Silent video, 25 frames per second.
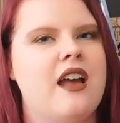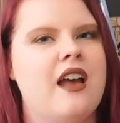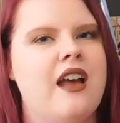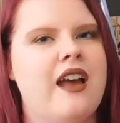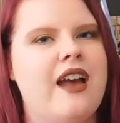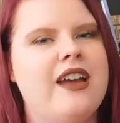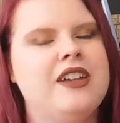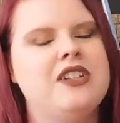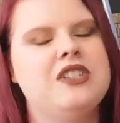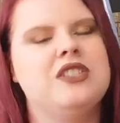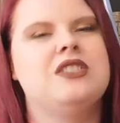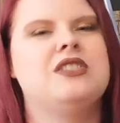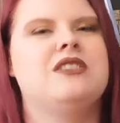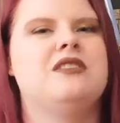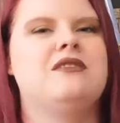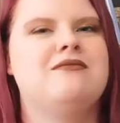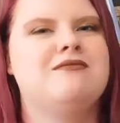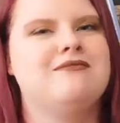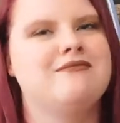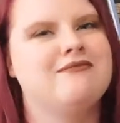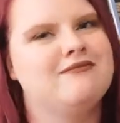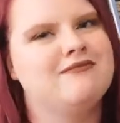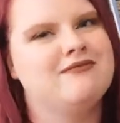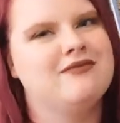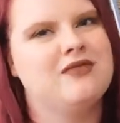I just
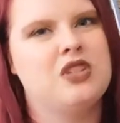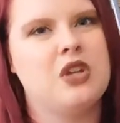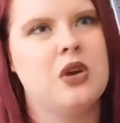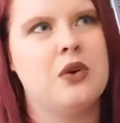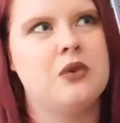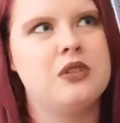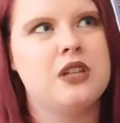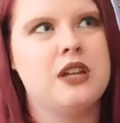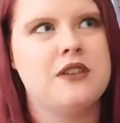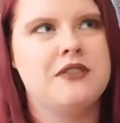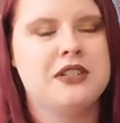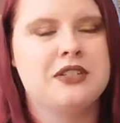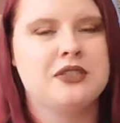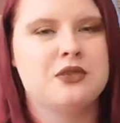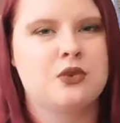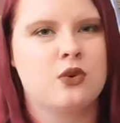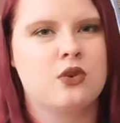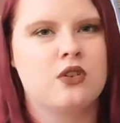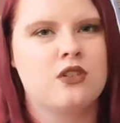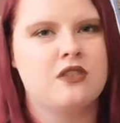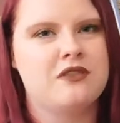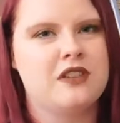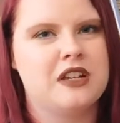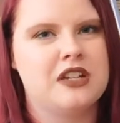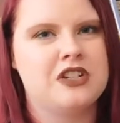don't love
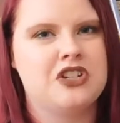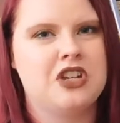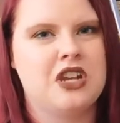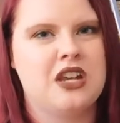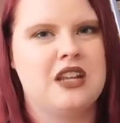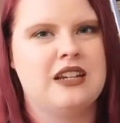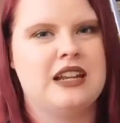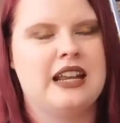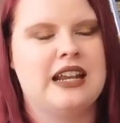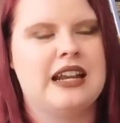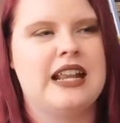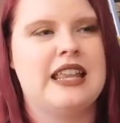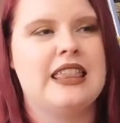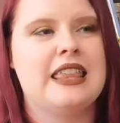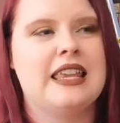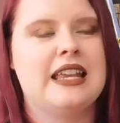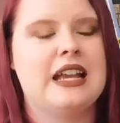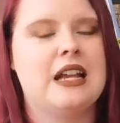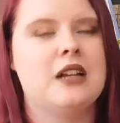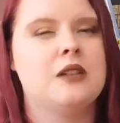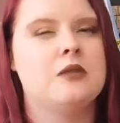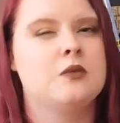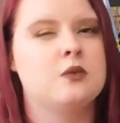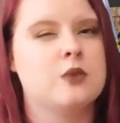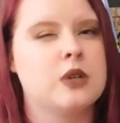historical fiction, and I think
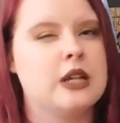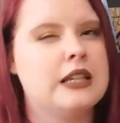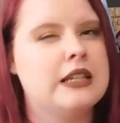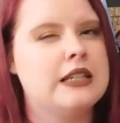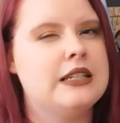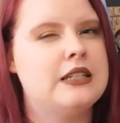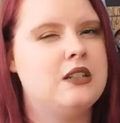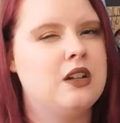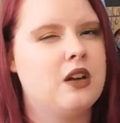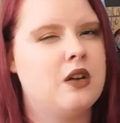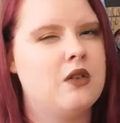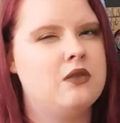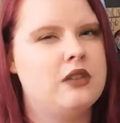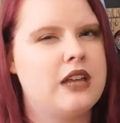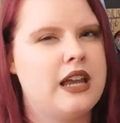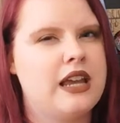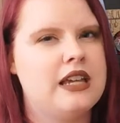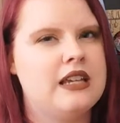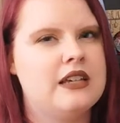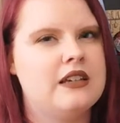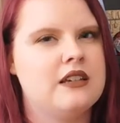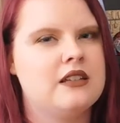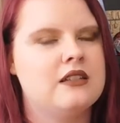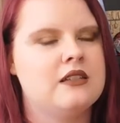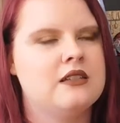I really don't
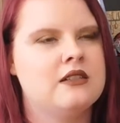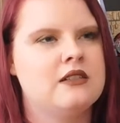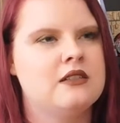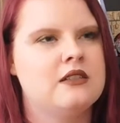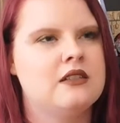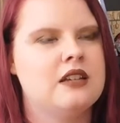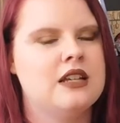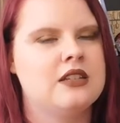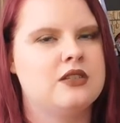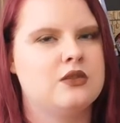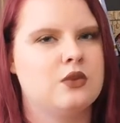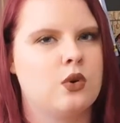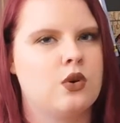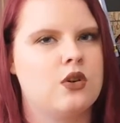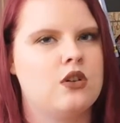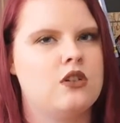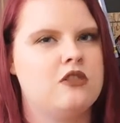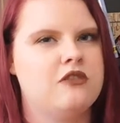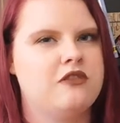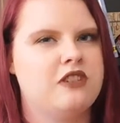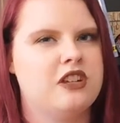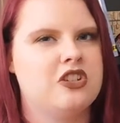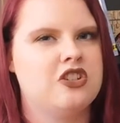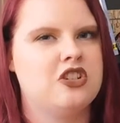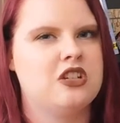like historical
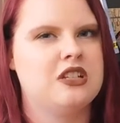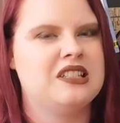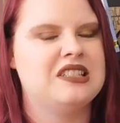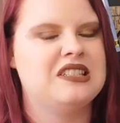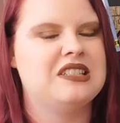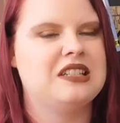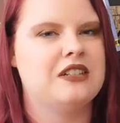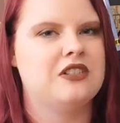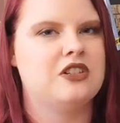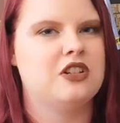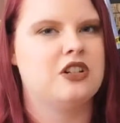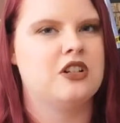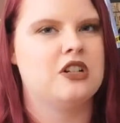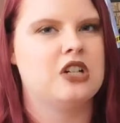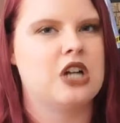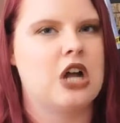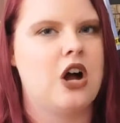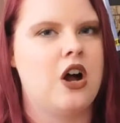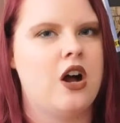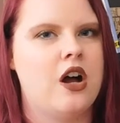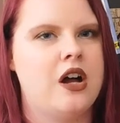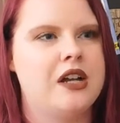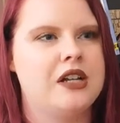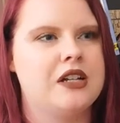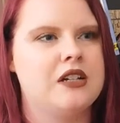fiction centered
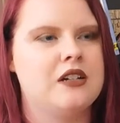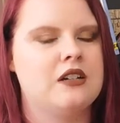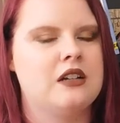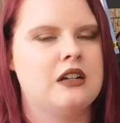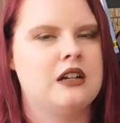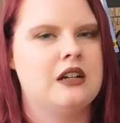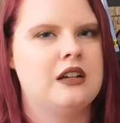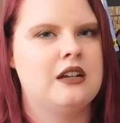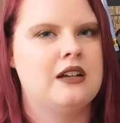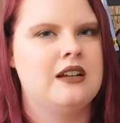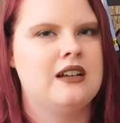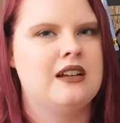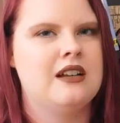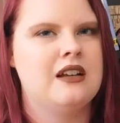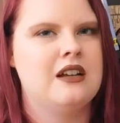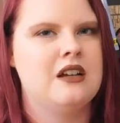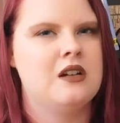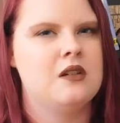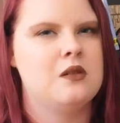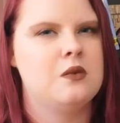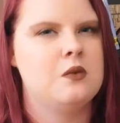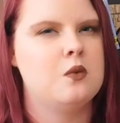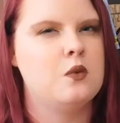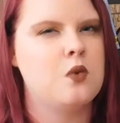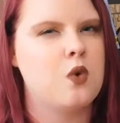on
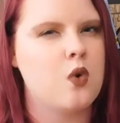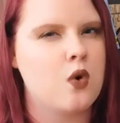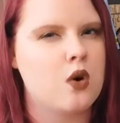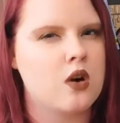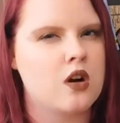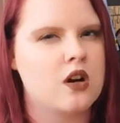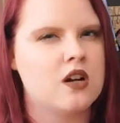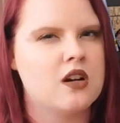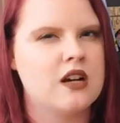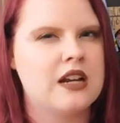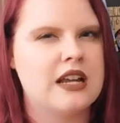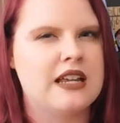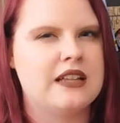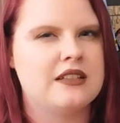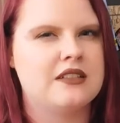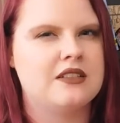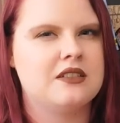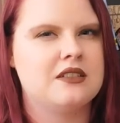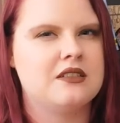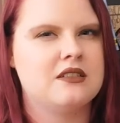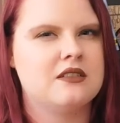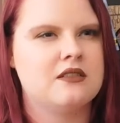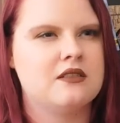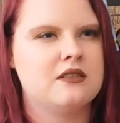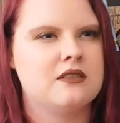war.
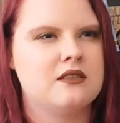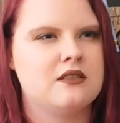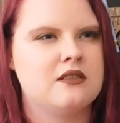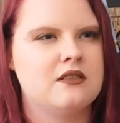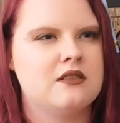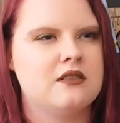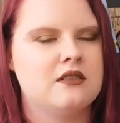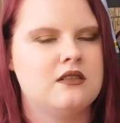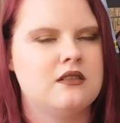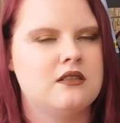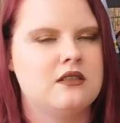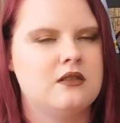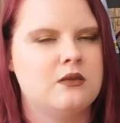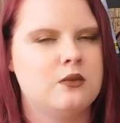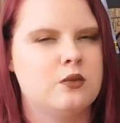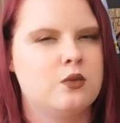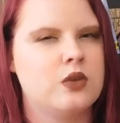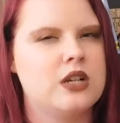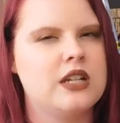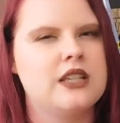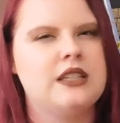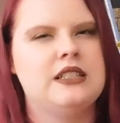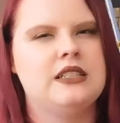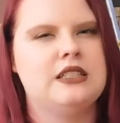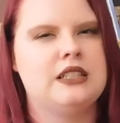It's
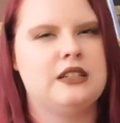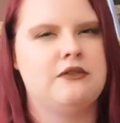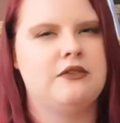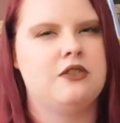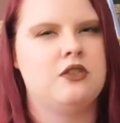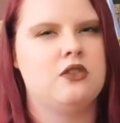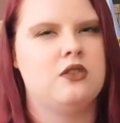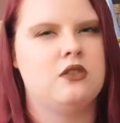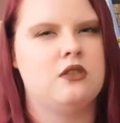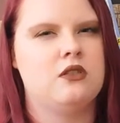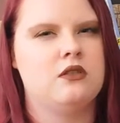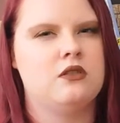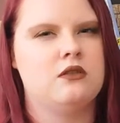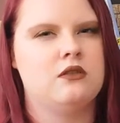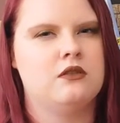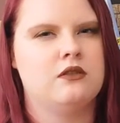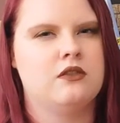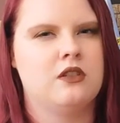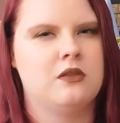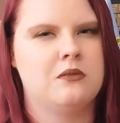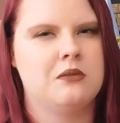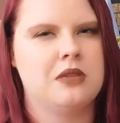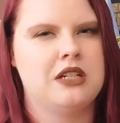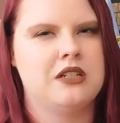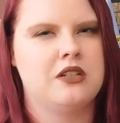really difficult
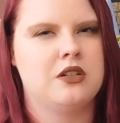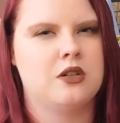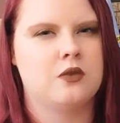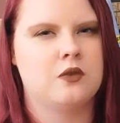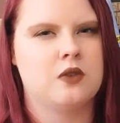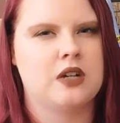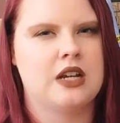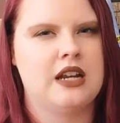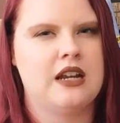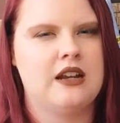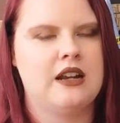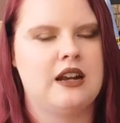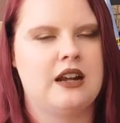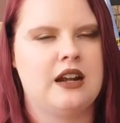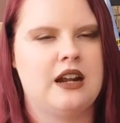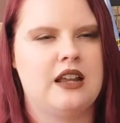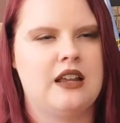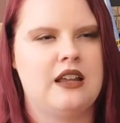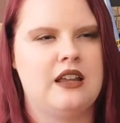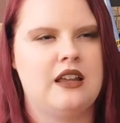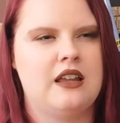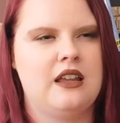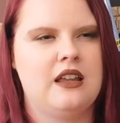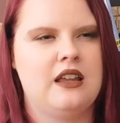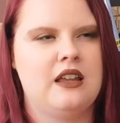for me to read, and
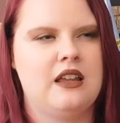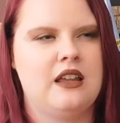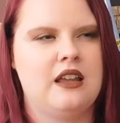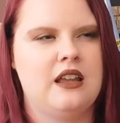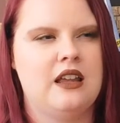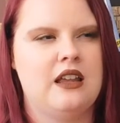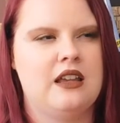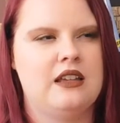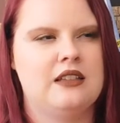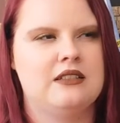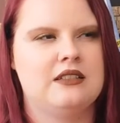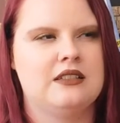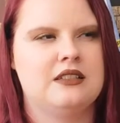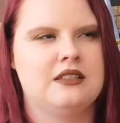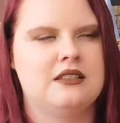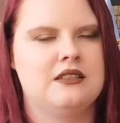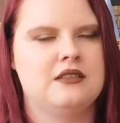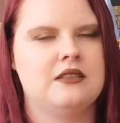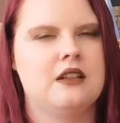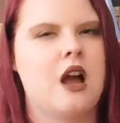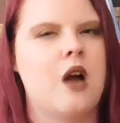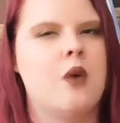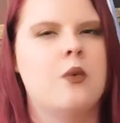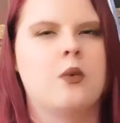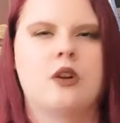it's
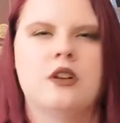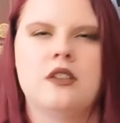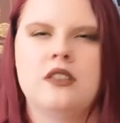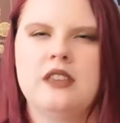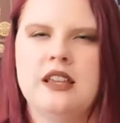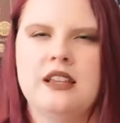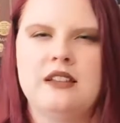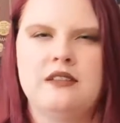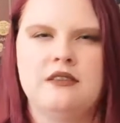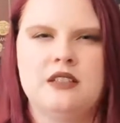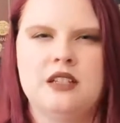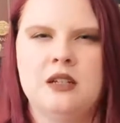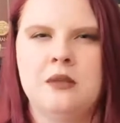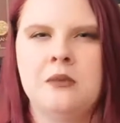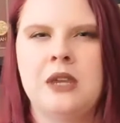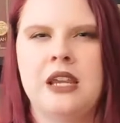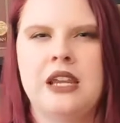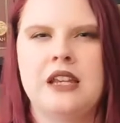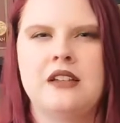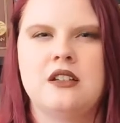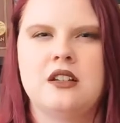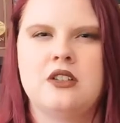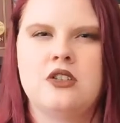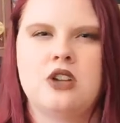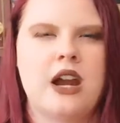not worth it to
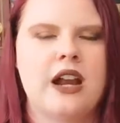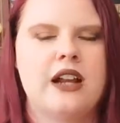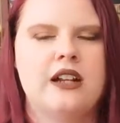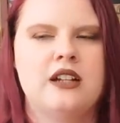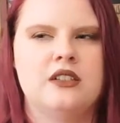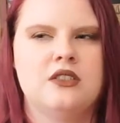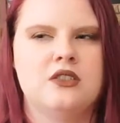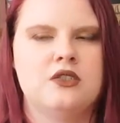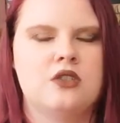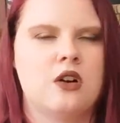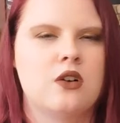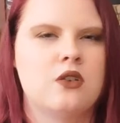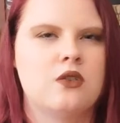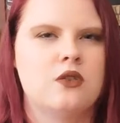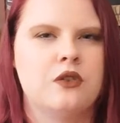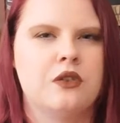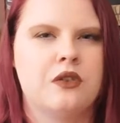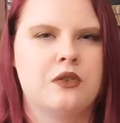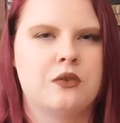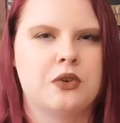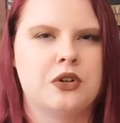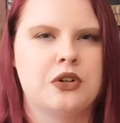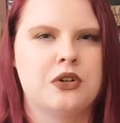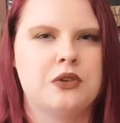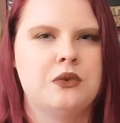me to try to struggle
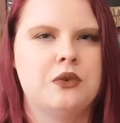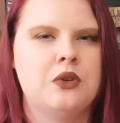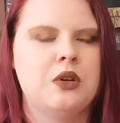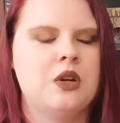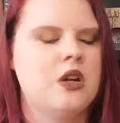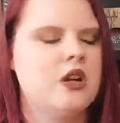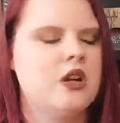through.